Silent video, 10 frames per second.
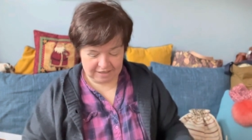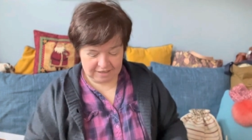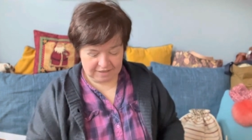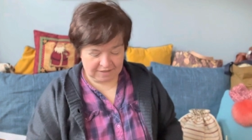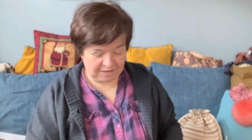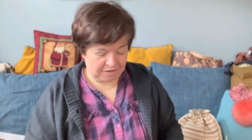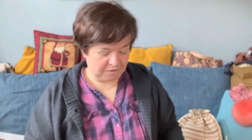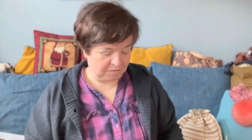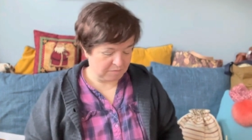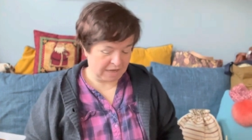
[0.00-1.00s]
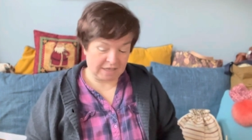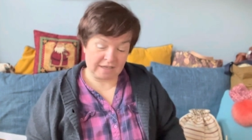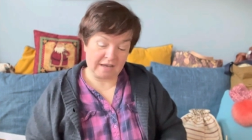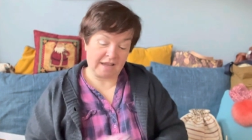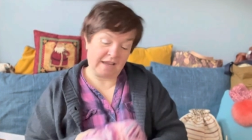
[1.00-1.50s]
So the
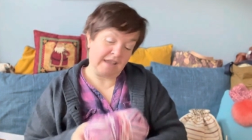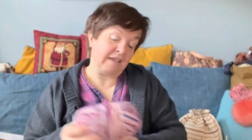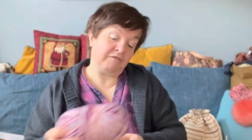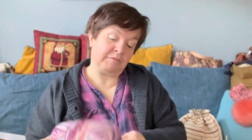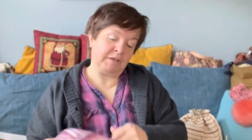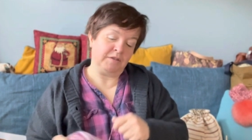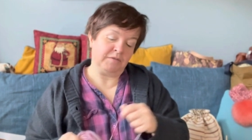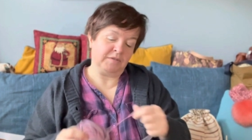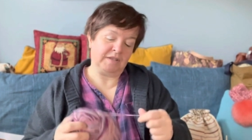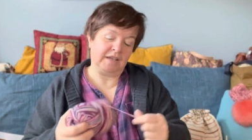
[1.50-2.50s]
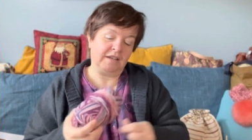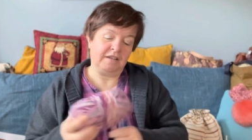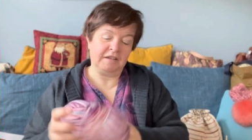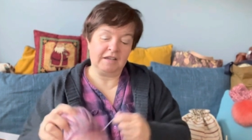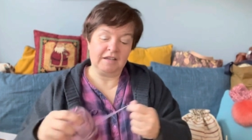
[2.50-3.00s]
pattern I have been using
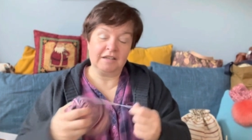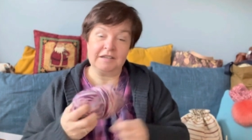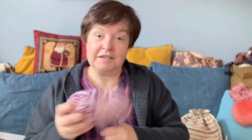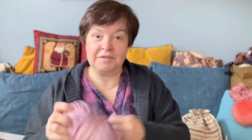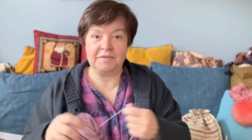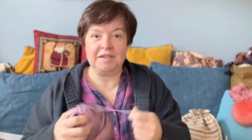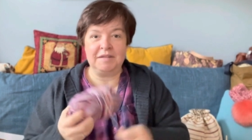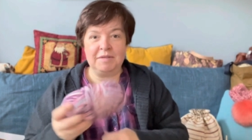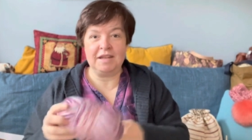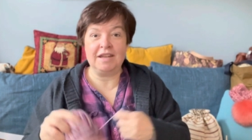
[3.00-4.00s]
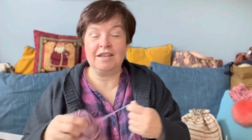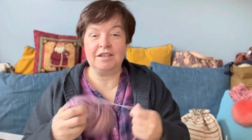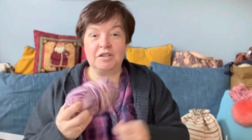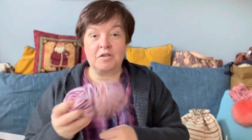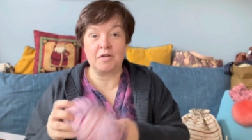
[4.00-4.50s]
is the DB
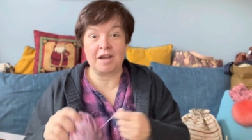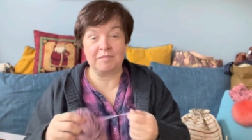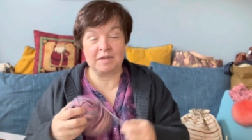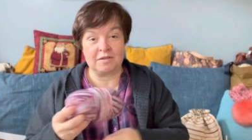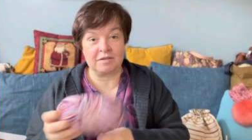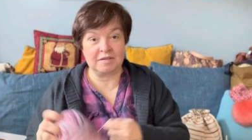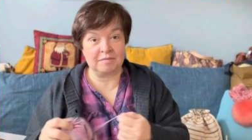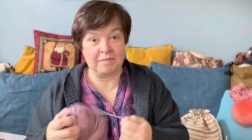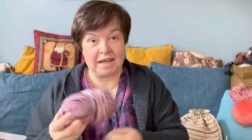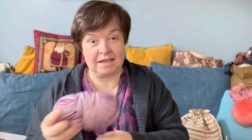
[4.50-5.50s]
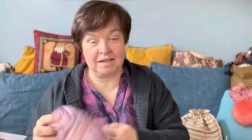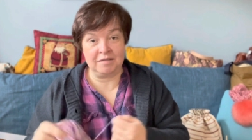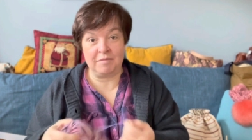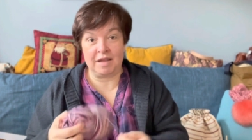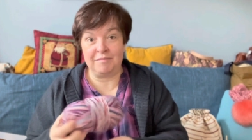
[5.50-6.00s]
Toe Up Socks pattern
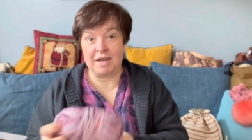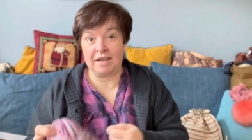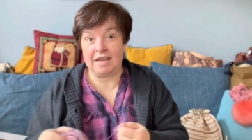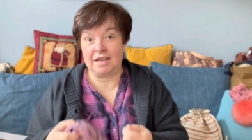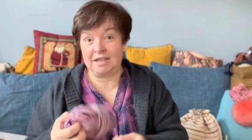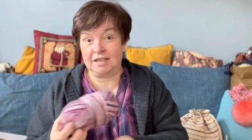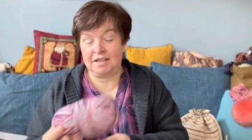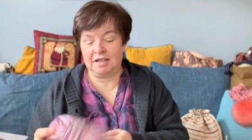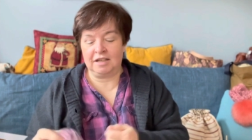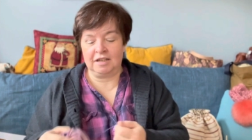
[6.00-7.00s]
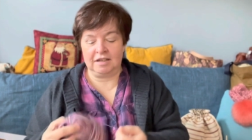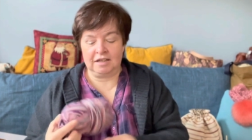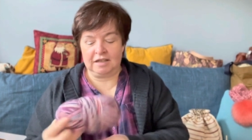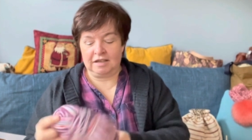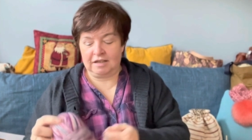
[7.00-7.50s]
by Mariette,
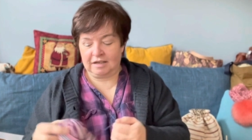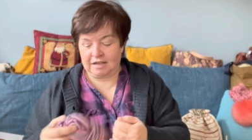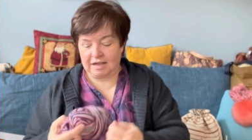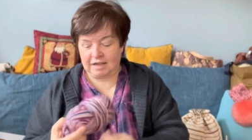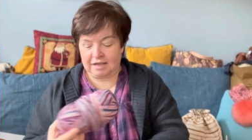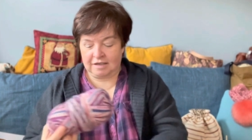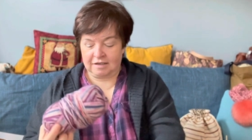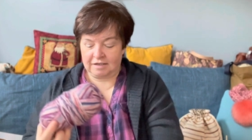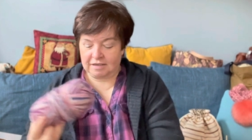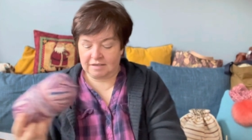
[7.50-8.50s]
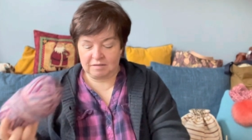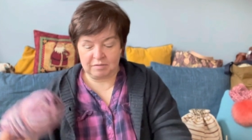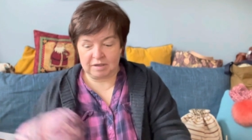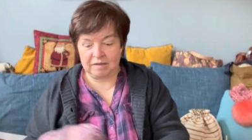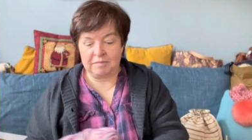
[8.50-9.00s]
and it's a
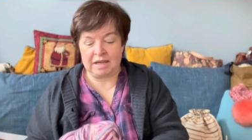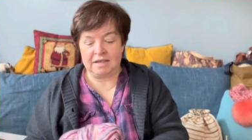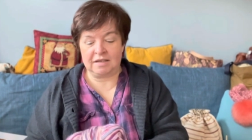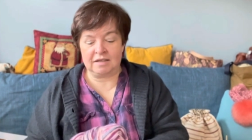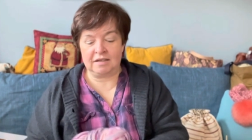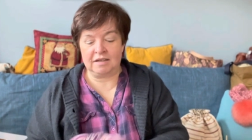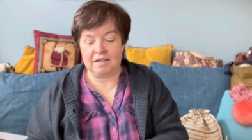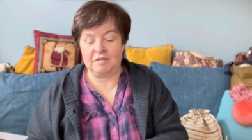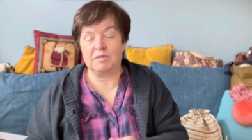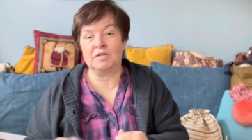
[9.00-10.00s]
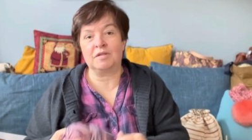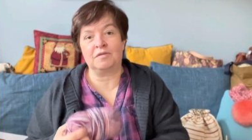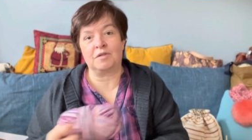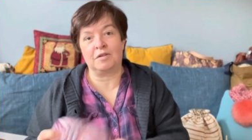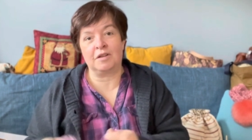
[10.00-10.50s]
brilliant pattern, and most of
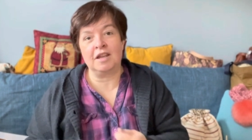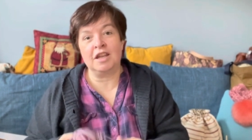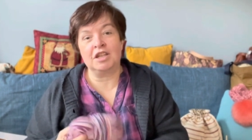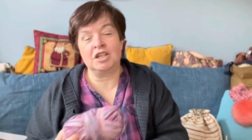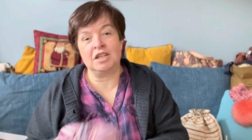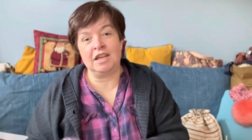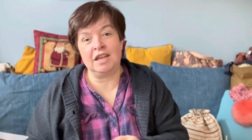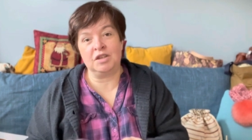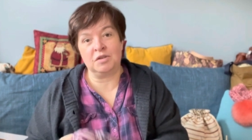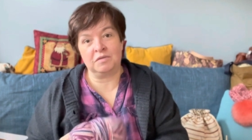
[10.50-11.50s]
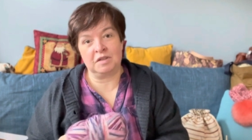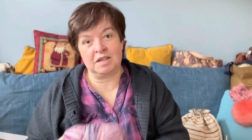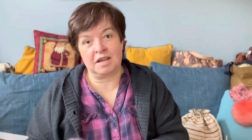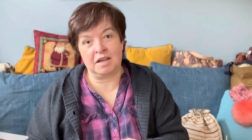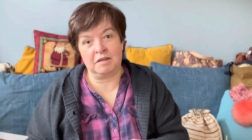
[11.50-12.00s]
all she took the
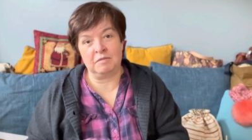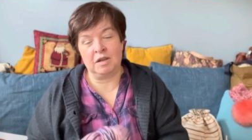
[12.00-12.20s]
time